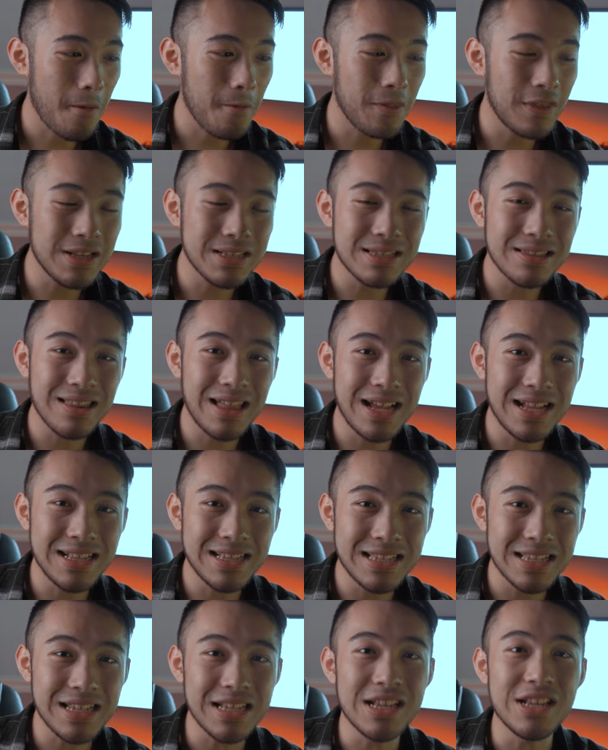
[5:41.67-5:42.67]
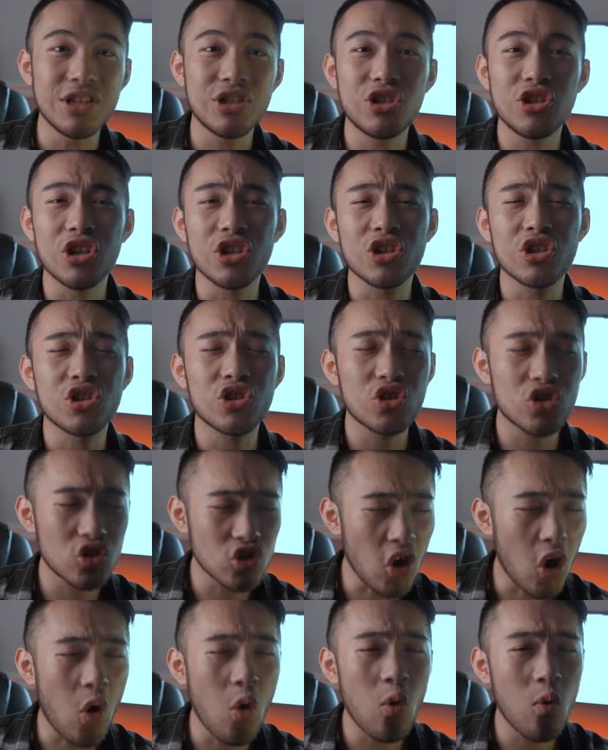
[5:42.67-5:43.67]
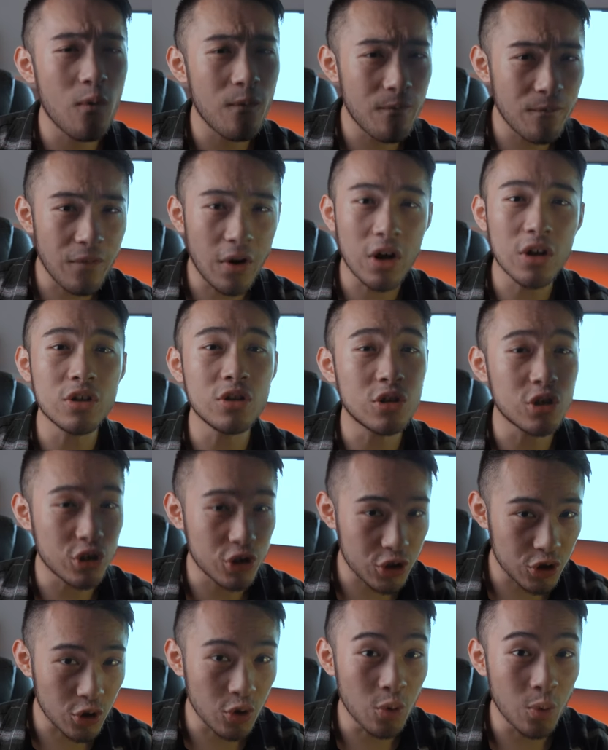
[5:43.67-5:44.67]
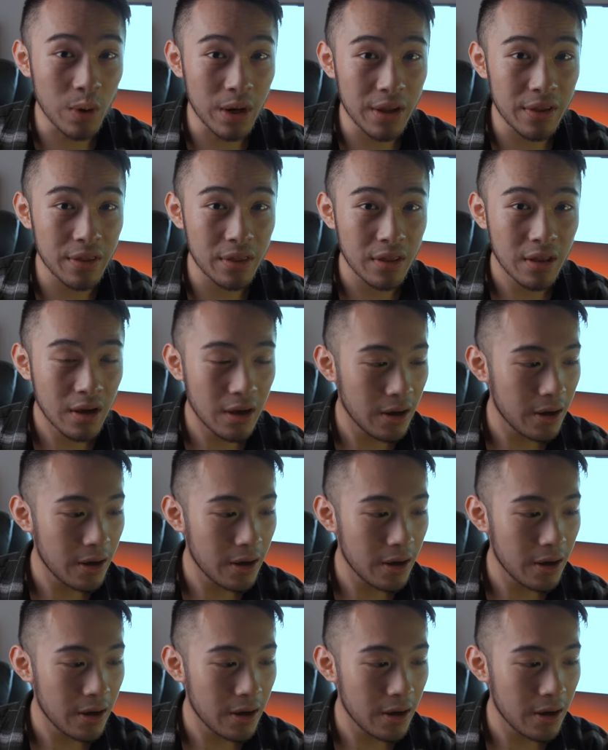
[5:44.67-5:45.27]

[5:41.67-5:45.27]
This lens is just so fun to shoot with.